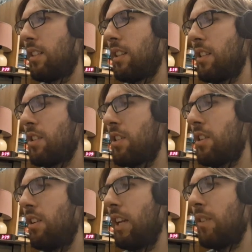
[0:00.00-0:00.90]
because there's
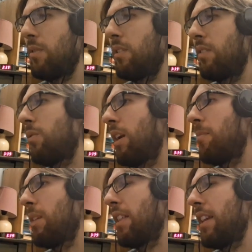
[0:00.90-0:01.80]
still like quite a
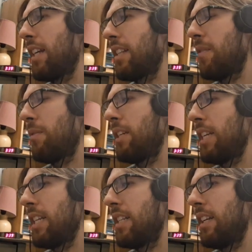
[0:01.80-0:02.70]
bit of things that we would
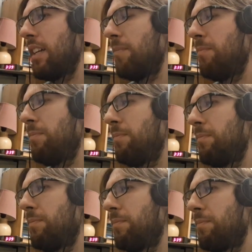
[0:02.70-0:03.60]
need to
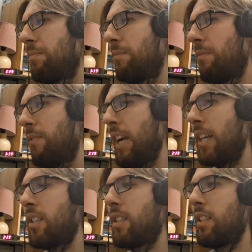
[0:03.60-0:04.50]

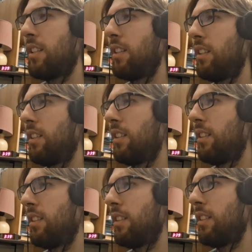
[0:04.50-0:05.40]
fix,
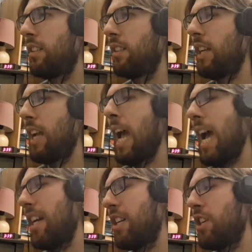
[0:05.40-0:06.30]

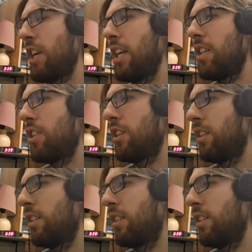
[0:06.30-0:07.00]
add, and change.